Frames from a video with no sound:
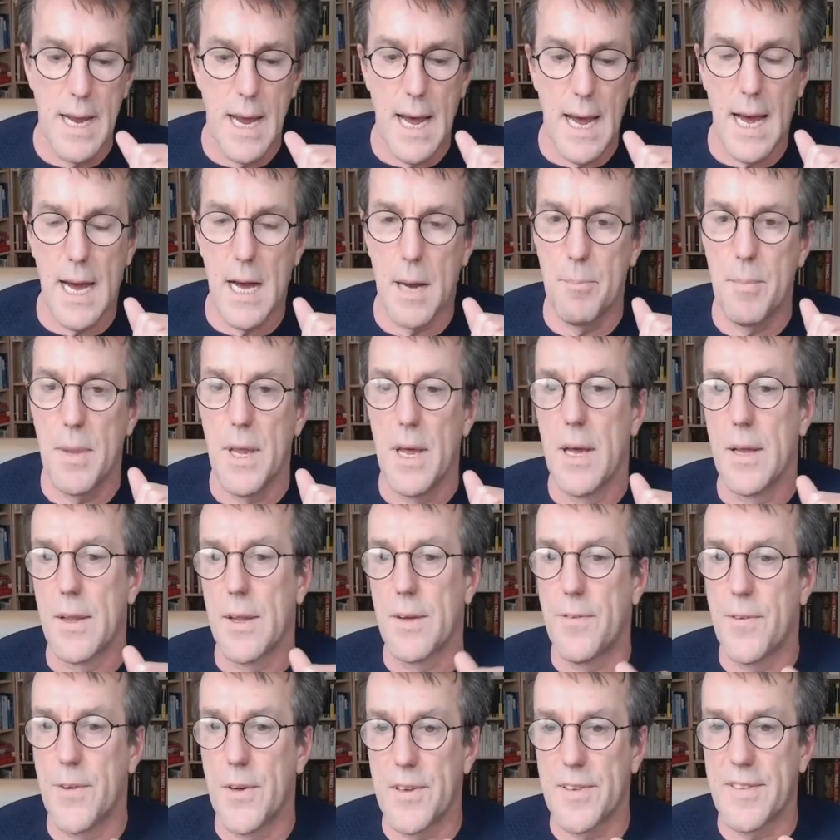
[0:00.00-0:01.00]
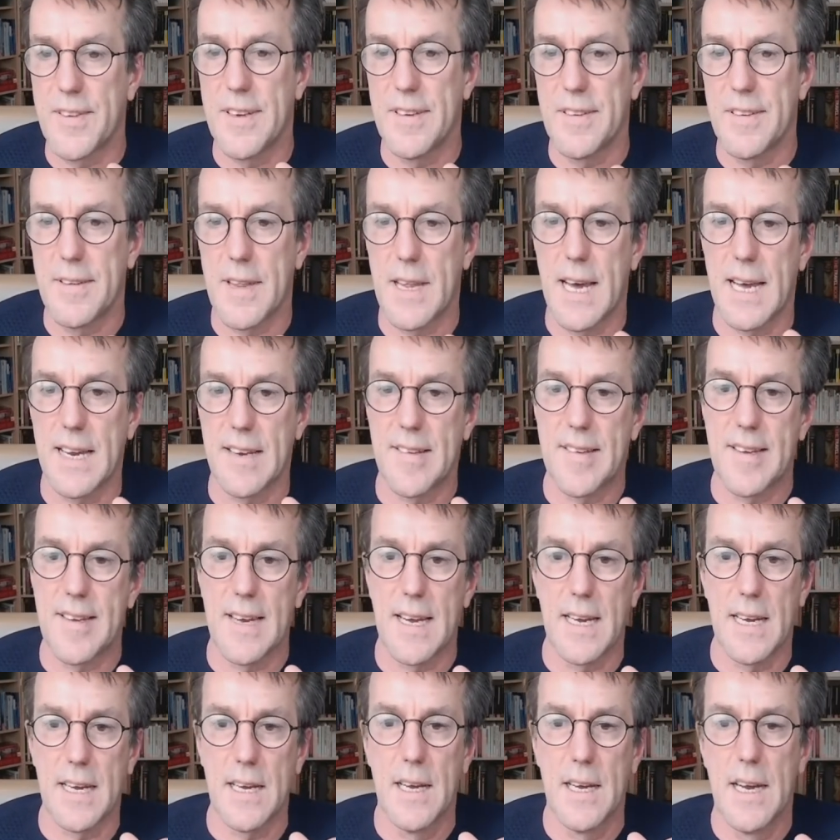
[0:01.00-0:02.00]
The first is that
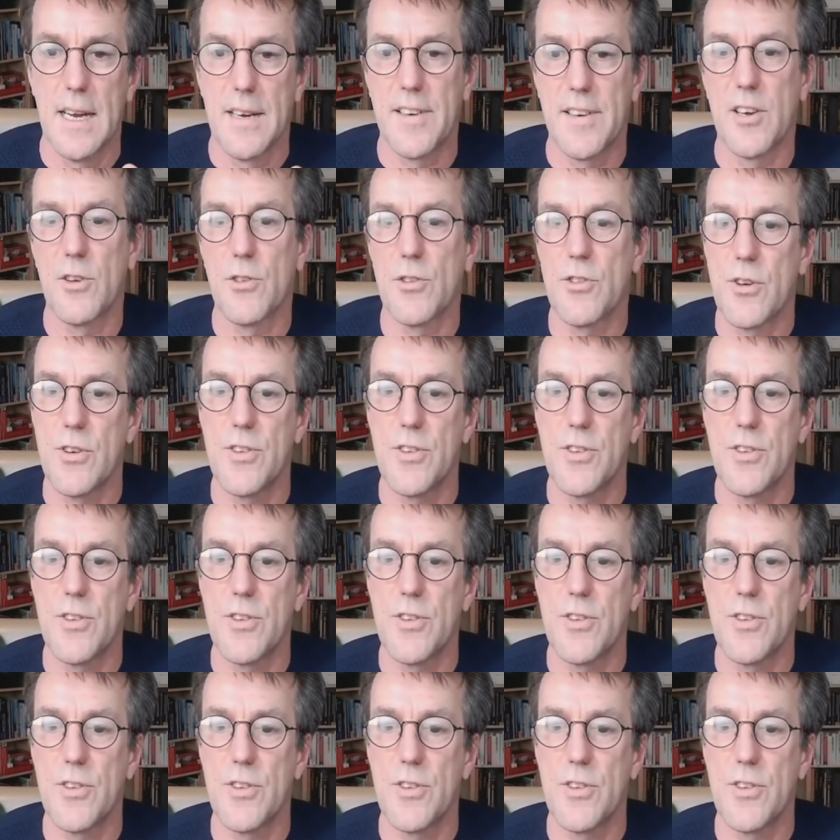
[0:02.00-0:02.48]
Telstra